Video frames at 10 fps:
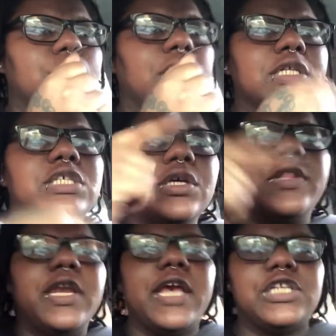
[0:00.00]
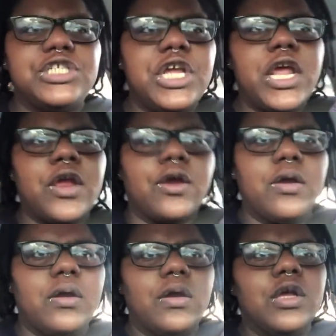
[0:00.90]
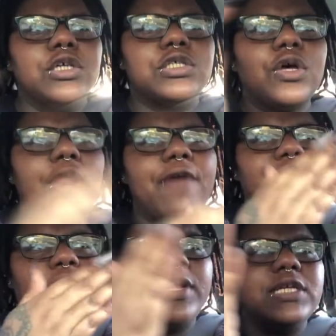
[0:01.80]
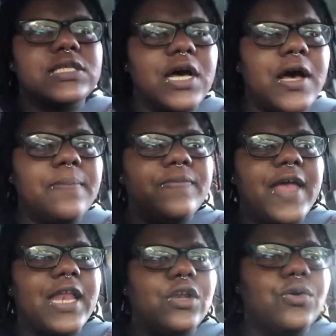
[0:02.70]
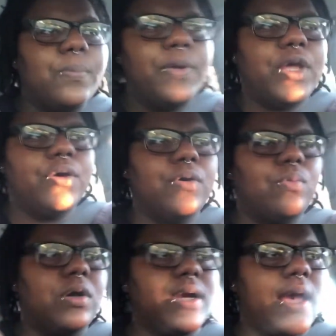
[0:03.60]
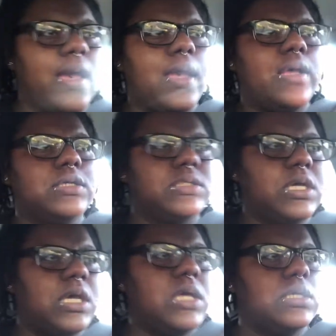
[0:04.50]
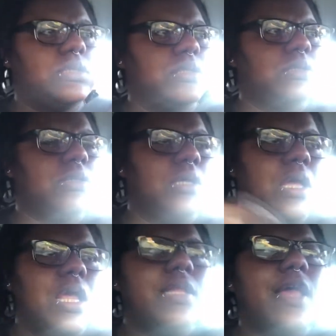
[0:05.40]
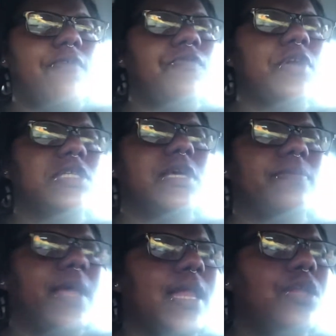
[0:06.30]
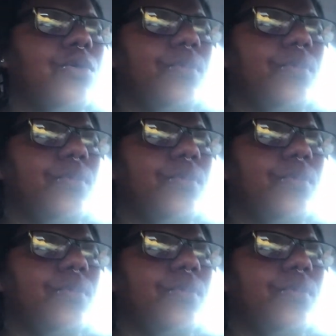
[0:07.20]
Until the next year. So that frees up that little bill. Well, dang, sis. That frees up that little